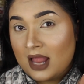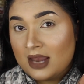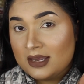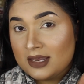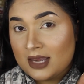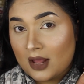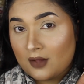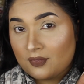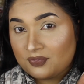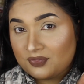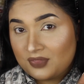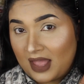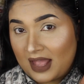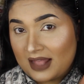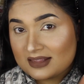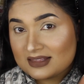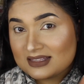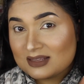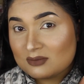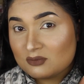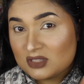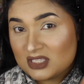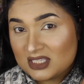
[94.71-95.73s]
Now
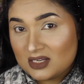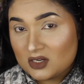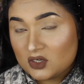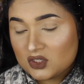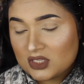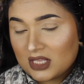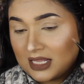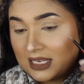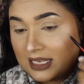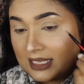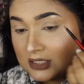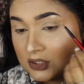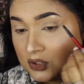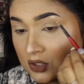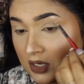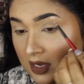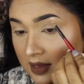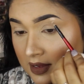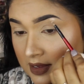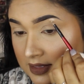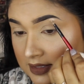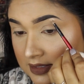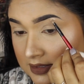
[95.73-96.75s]
that's some serious highlight, you
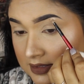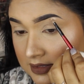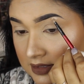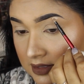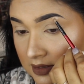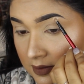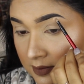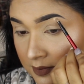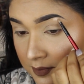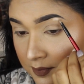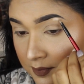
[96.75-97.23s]
guys.